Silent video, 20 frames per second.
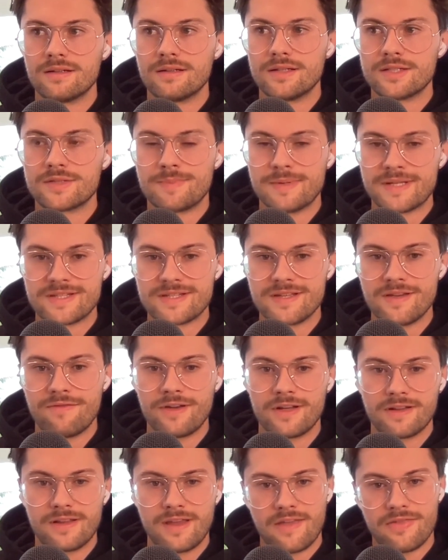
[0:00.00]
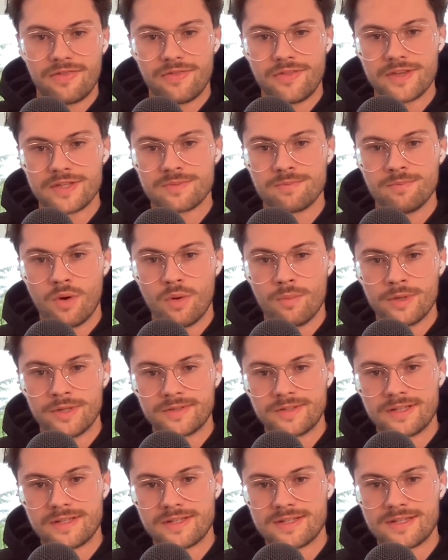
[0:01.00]
specifically at this
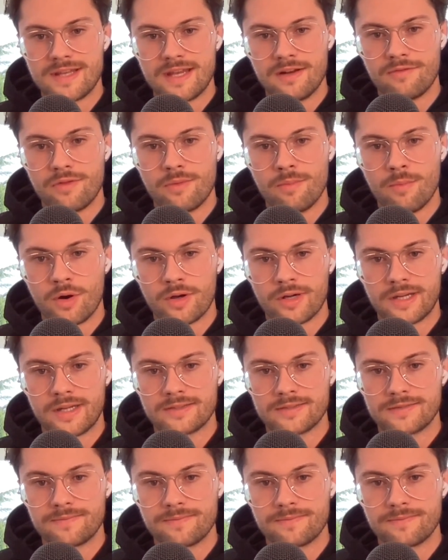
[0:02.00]
moment and state of the market?